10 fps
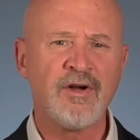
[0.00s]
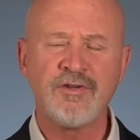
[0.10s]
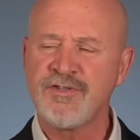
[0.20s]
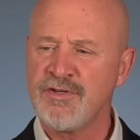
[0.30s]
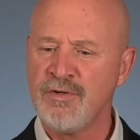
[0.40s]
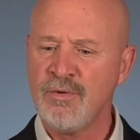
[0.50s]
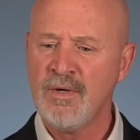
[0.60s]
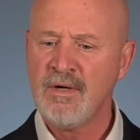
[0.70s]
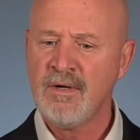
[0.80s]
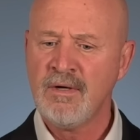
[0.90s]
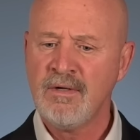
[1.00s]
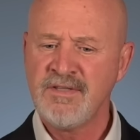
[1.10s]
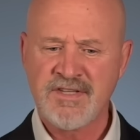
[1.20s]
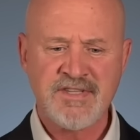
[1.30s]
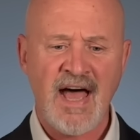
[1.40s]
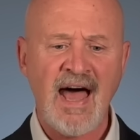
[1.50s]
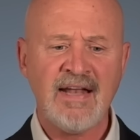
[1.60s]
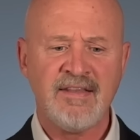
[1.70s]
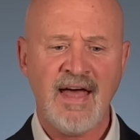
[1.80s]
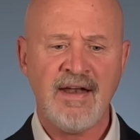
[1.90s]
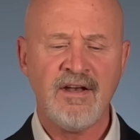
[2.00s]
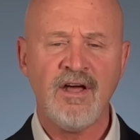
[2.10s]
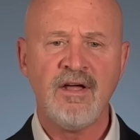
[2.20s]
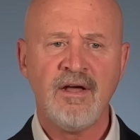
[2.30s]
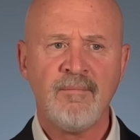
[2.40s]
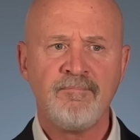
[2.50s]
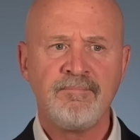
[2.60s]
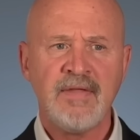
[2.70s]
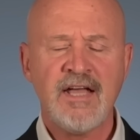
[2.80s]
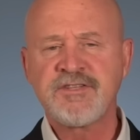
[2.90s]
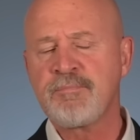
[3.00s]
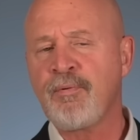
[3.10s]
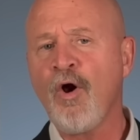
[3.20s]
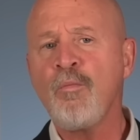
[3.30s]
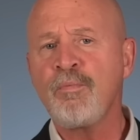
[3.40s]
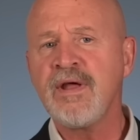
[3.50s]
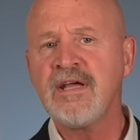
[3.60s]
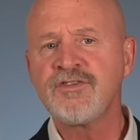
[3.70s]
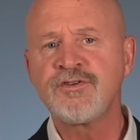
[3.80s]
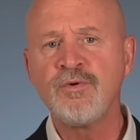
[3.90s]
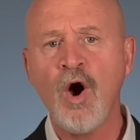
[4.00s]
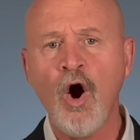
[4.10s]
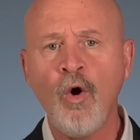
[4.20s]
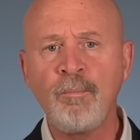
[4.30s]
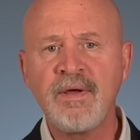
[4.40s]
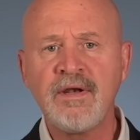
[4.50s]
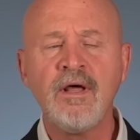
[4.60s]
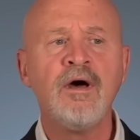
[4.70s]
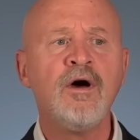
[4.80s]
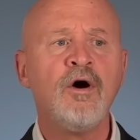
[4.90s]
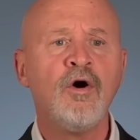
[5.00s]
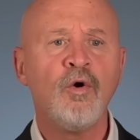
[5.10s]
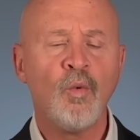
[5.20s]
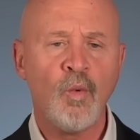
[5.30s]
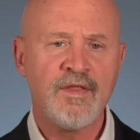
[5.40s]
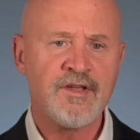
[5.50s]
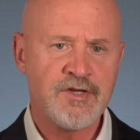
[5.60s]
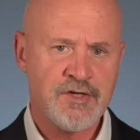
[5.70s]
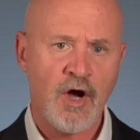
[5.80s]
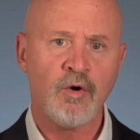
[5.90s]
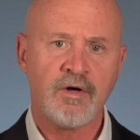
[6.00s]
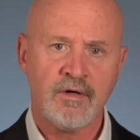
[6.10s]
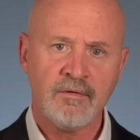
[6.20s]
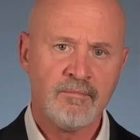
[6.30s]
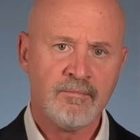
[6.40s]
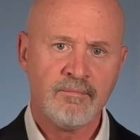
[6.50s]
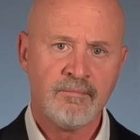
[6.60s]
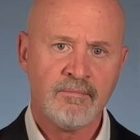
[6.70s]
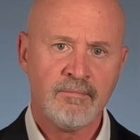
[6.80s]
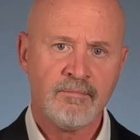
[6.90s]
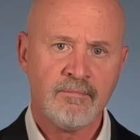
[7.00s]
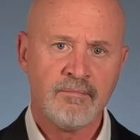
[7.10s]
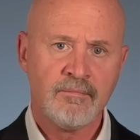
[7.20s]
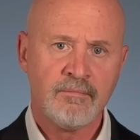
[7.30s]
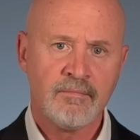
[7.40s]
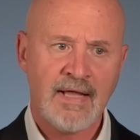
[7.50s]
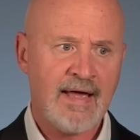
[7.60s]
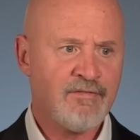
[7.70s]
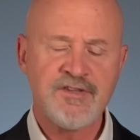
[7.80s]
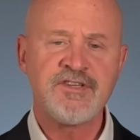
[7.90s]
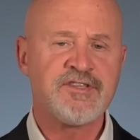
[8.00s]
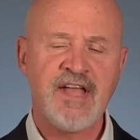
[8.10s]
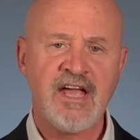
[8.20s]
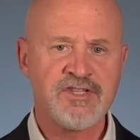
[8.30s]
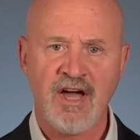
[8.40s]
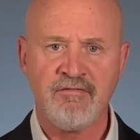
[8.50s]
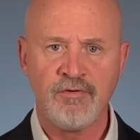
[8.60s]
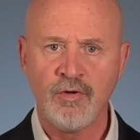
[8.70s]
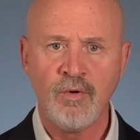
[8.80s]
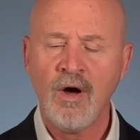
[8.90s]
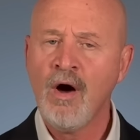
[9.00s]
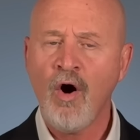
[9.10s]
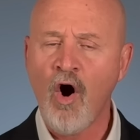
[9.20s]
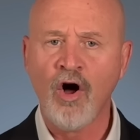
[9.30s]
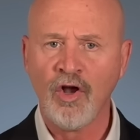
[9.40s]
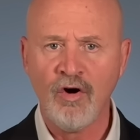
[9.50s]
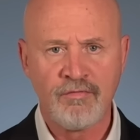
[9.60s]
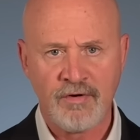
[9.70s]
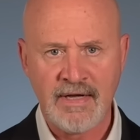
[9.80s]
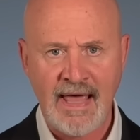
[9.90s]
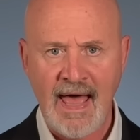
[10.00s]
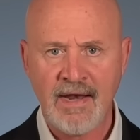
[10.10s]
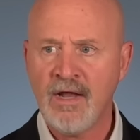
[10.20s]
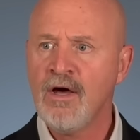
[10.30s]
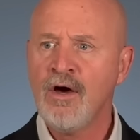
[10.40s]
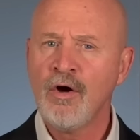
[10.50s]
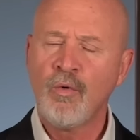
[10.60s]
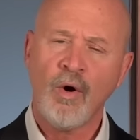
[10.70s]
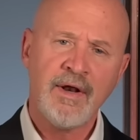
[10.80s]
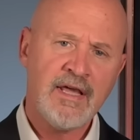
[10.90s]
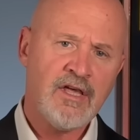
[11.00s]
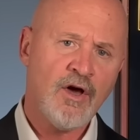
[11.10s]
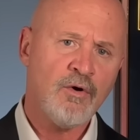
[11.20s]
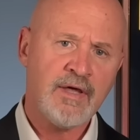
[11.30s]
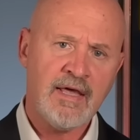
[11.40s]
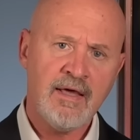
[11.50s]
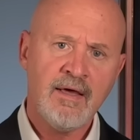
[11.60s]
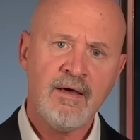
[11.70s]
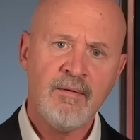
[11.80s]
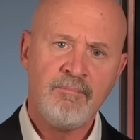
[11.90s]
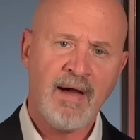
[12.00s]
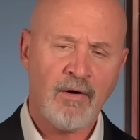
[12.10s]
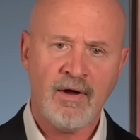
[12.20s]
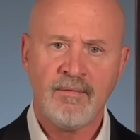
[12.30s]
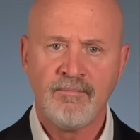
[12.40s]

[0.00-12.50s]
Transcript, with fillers: to decide that it's appropriate to open with a joke. Like this is deja vu all over again, quoting Yogi Berra.